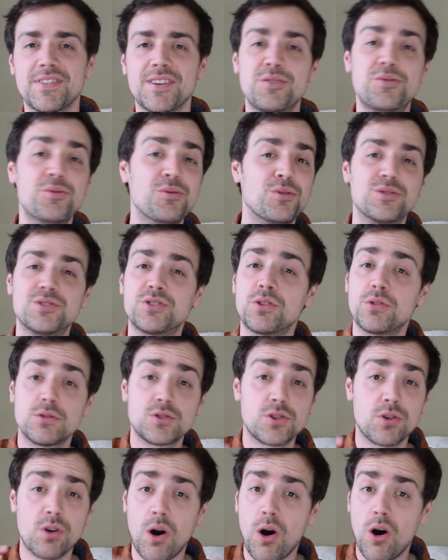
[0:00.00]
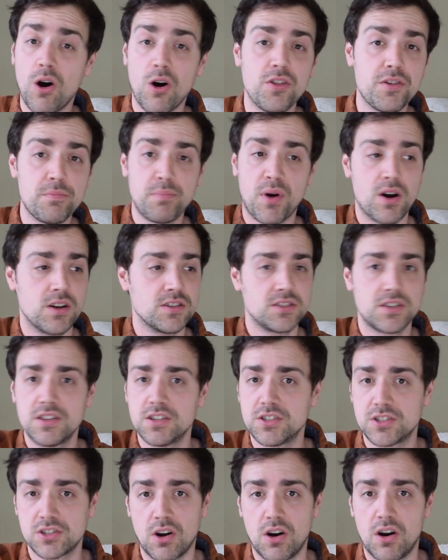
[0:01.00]
Cool, so those are all the parts of
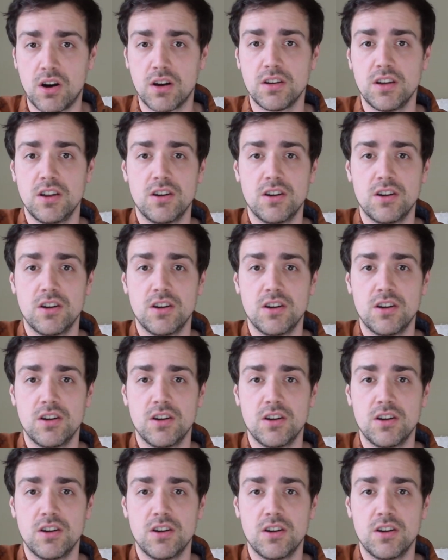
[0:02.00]
the song,